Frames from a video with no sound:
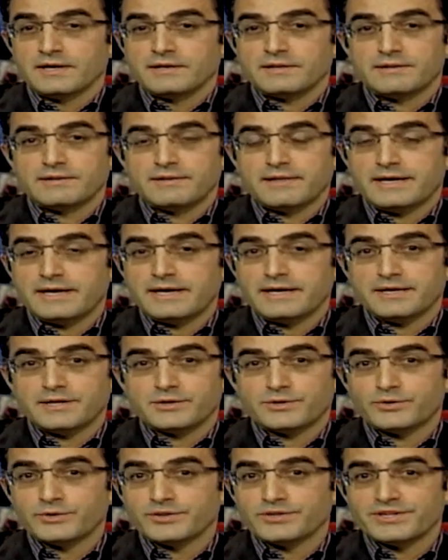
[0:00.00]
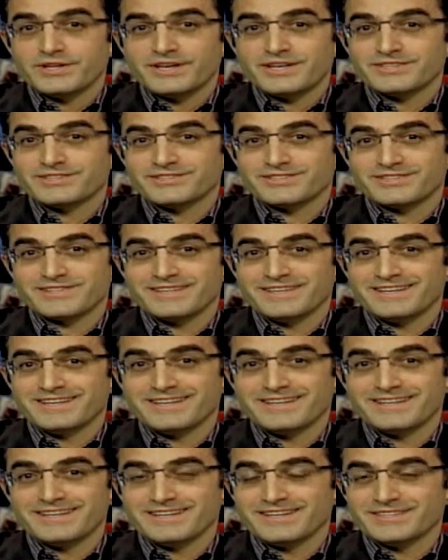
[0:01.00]
they could not
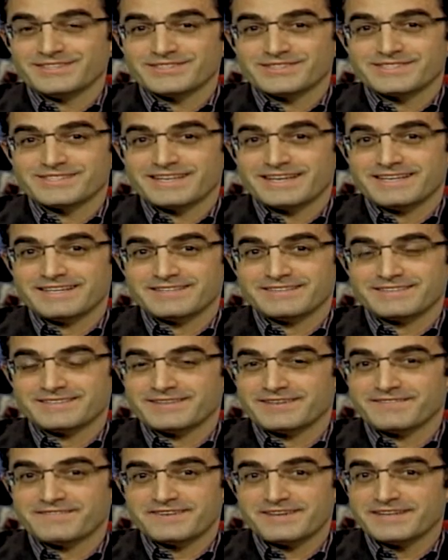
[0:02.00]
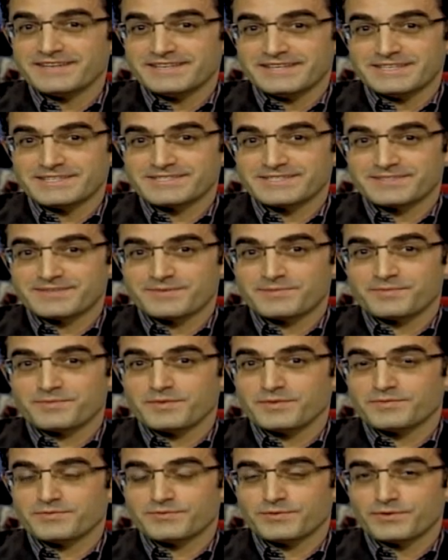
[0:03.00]
understand fairness.
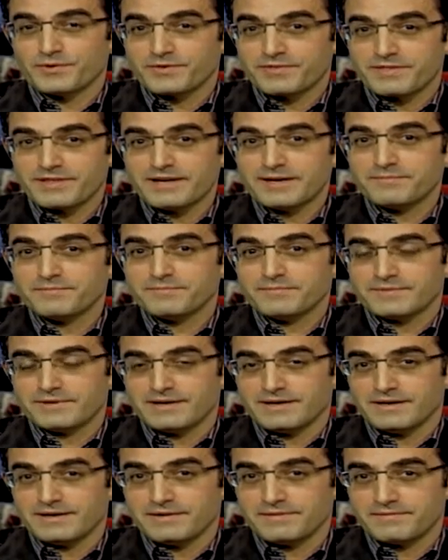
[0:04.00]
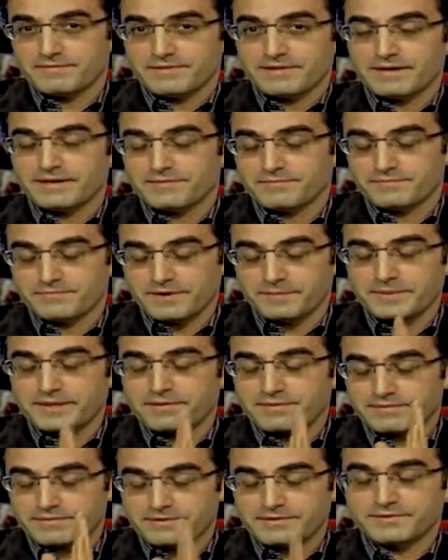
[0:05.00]
For them, the
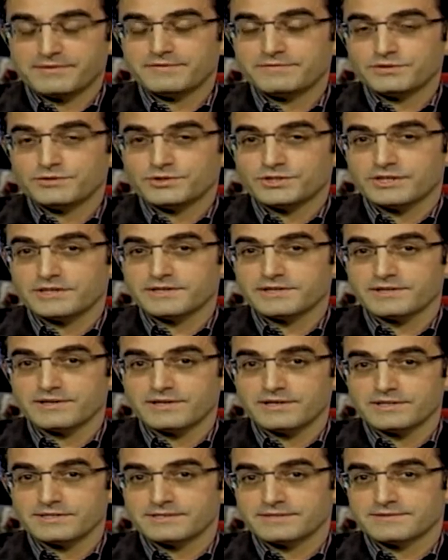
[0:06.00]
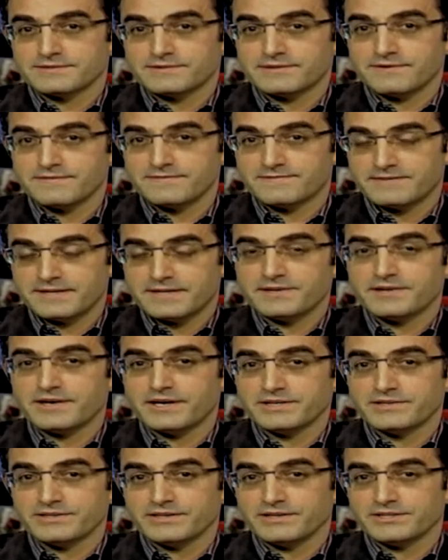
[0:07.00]
Revolutionary Guards, they're very
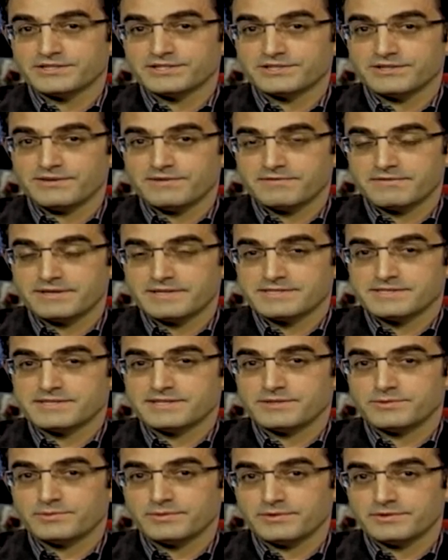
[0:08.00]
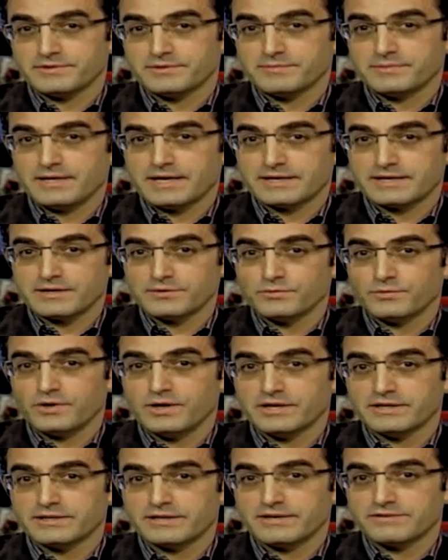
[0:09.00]
ideological. They see the world in black and
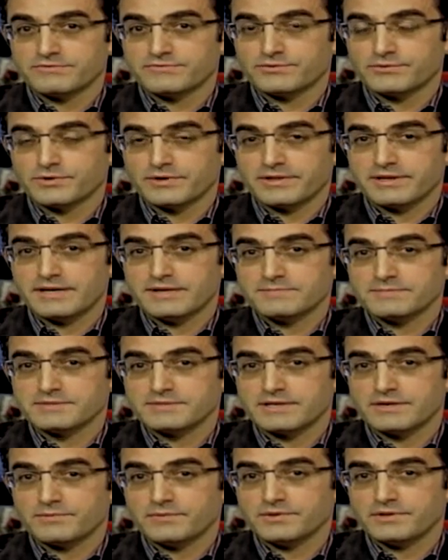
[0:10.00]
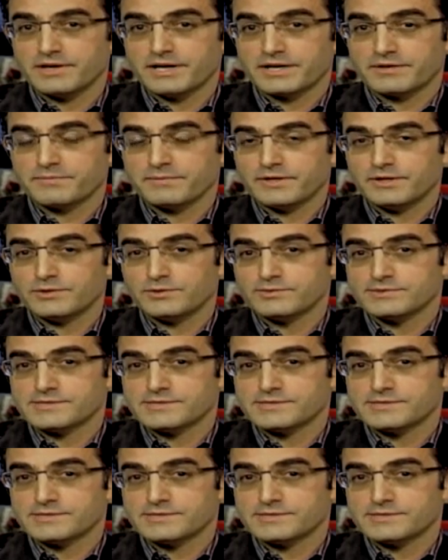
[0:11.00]
white, and for them, someone like me who